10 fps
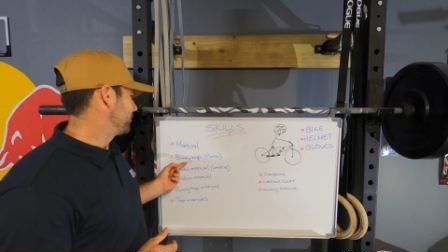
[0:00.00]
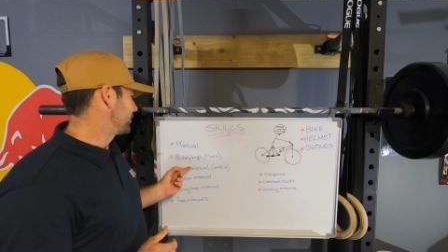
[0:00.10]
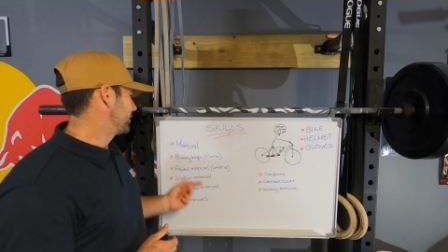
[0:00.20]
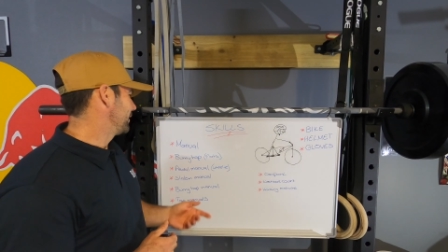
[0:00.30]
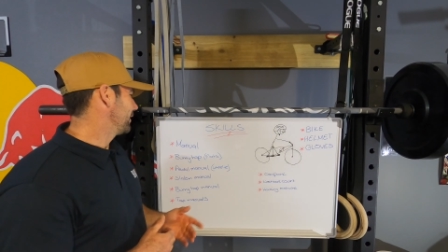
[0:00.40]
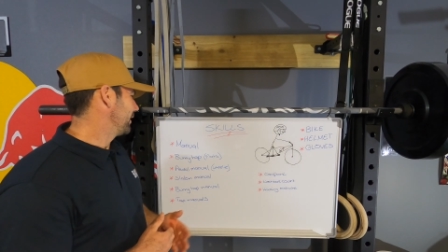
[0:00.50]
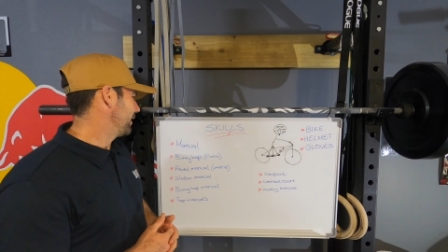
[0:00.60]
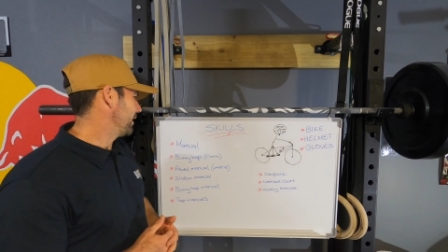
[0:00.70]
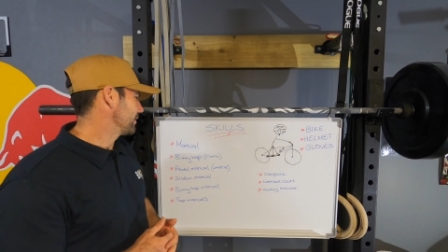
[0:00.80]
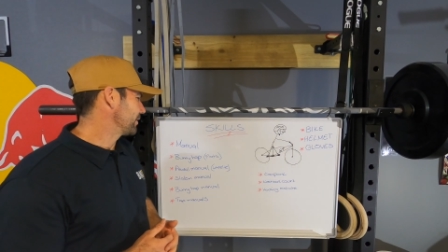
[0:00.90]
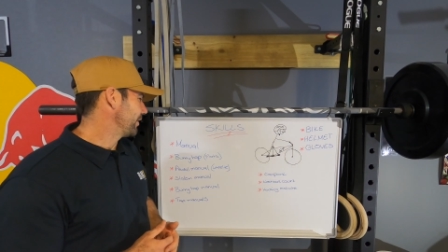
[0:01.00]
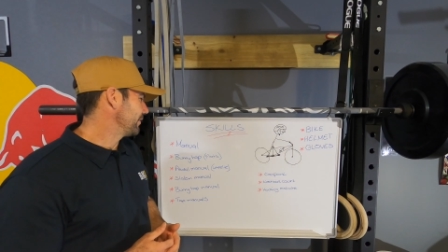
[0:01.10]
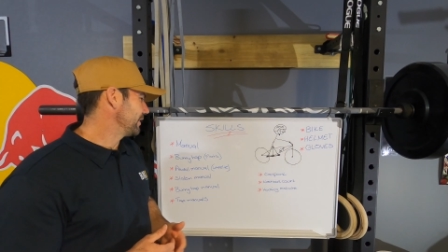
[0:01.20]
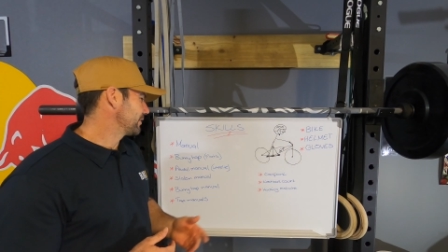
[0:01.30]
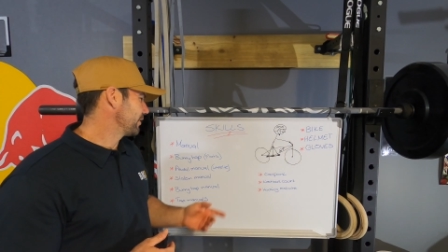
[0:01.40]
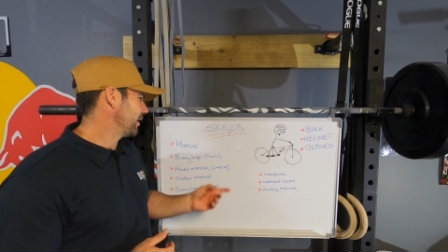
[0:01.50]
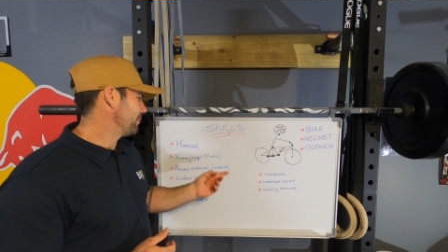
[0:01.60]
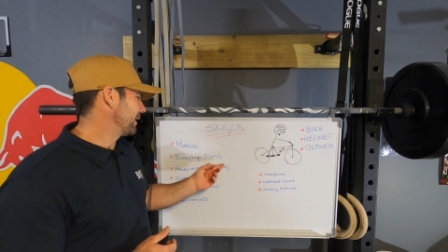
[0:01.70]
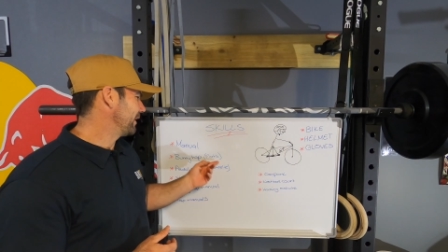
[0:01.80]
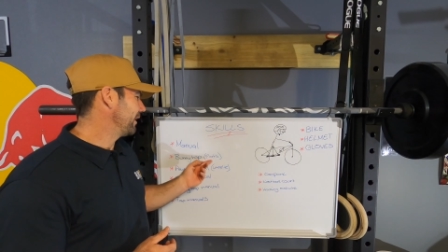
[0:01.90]
hops. So this
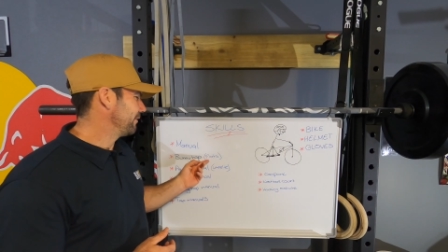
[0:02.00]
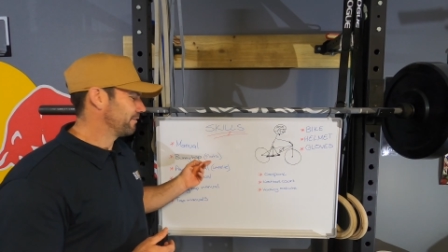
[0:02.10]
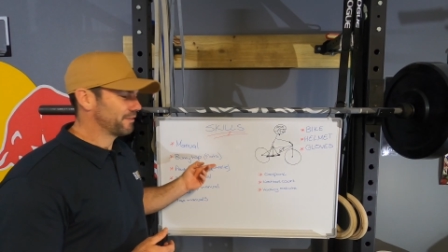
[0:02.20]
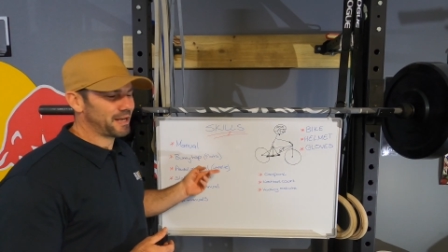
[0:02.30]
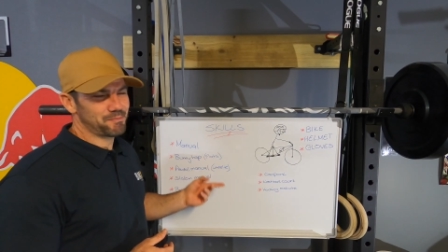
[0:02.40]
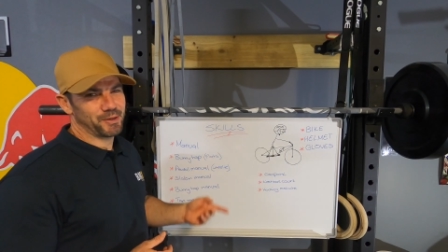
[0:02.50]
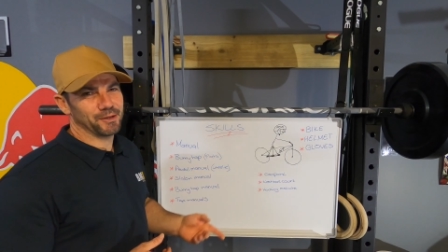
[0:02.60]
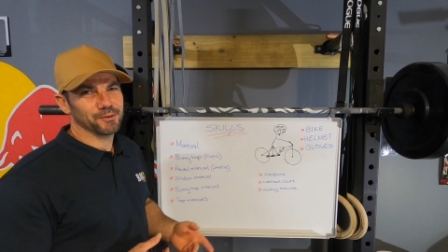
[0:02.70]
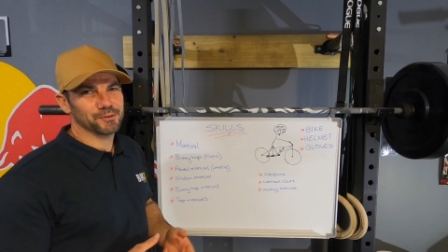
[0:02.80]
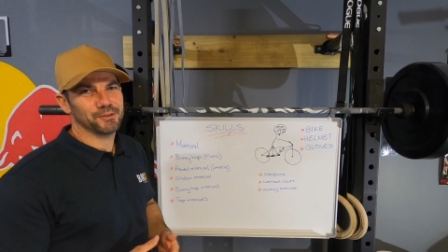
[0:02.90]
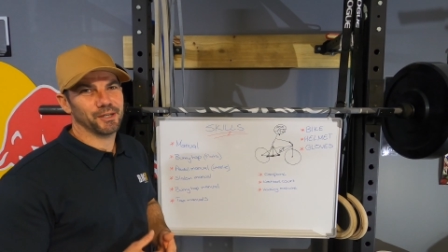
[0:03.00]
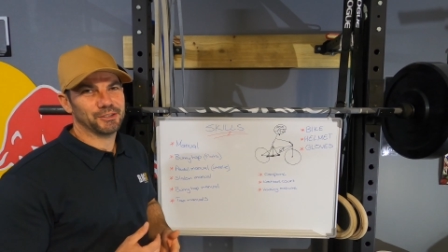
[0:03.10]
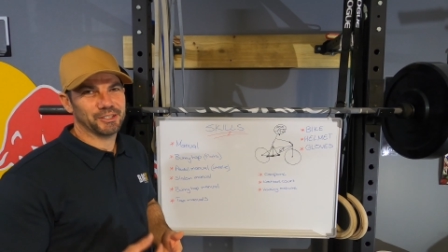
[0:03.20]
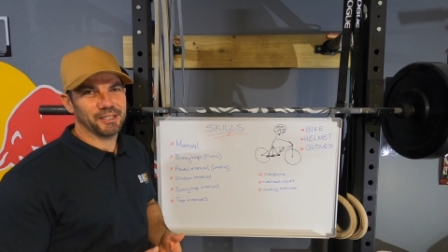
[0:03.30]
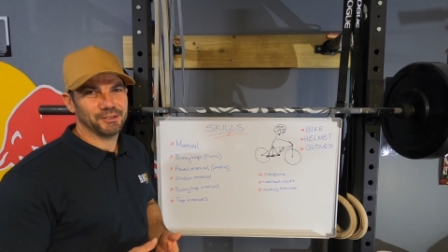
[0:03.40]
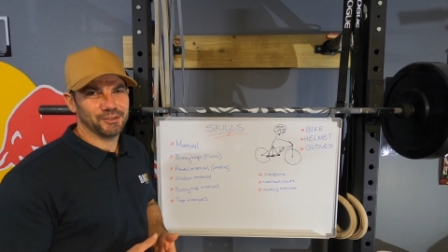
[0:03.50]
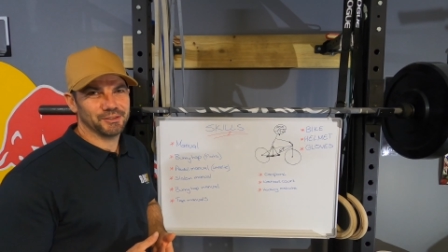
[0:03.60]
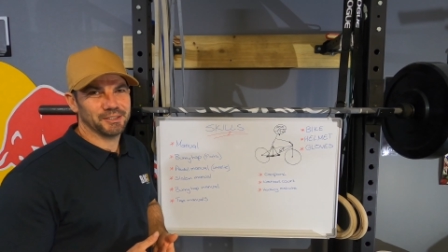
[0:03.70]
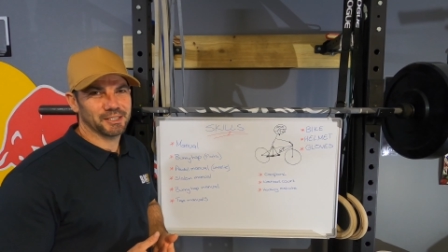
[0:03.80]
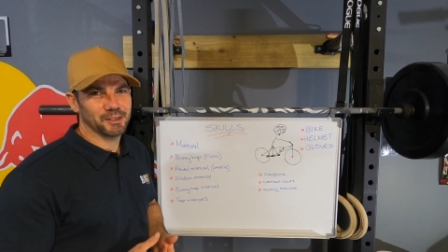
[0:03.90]
time, again, flat pedals, no cheating
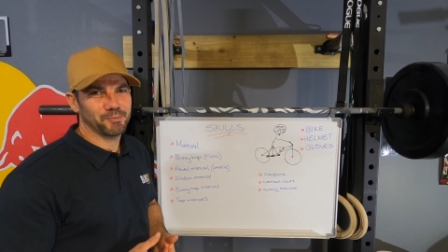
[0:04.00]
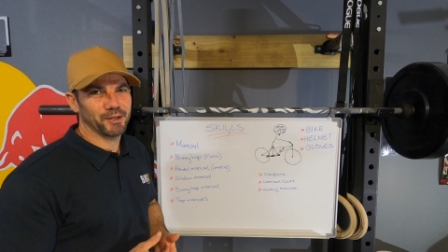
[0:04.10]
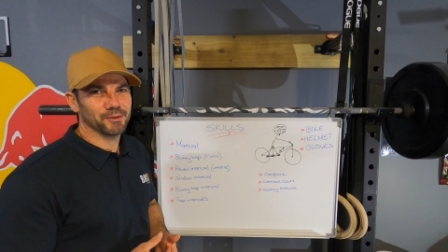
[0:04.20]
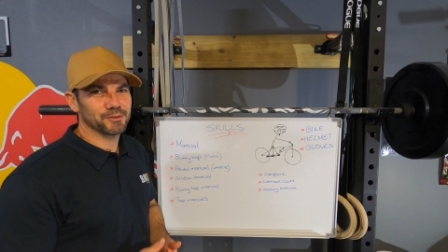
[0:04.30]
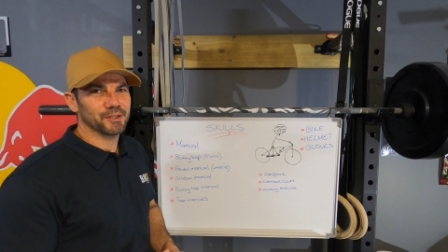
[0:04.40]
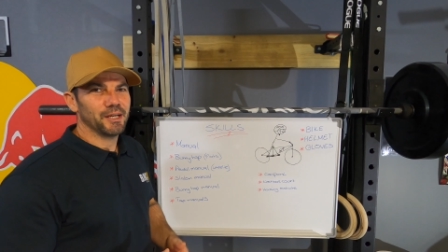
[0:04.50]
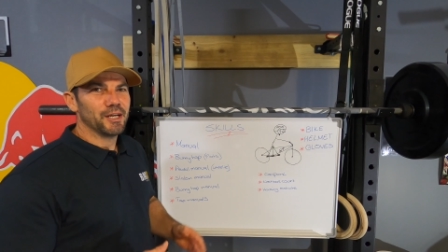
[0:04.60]
using your clip pedals.